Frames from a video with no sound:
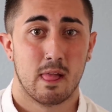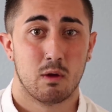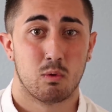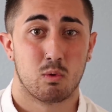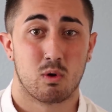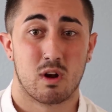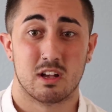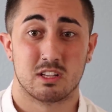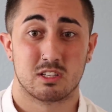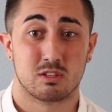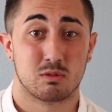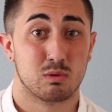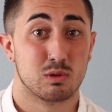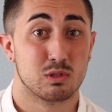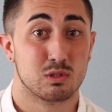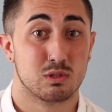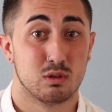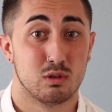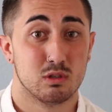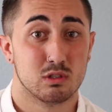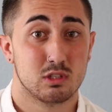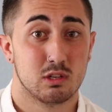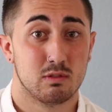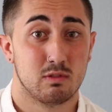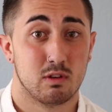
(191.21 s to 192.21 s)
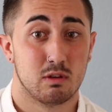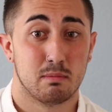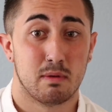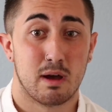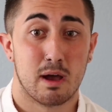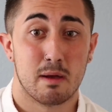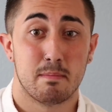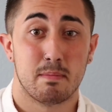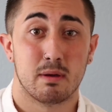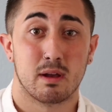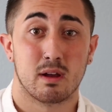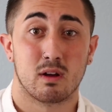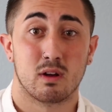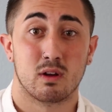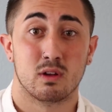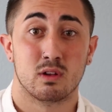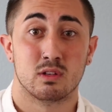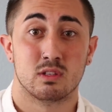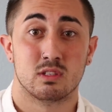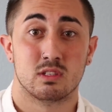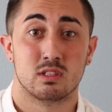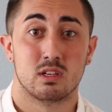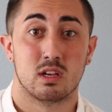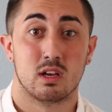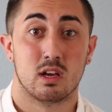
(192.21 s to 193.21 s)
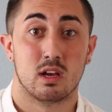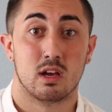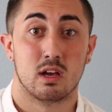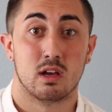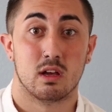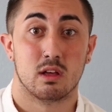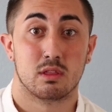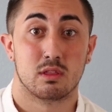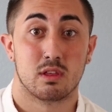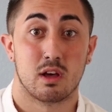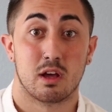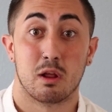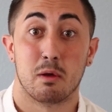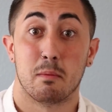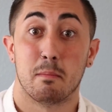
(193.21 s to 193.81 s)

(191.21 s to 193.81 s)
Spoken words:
where, as a result of it, my parents thought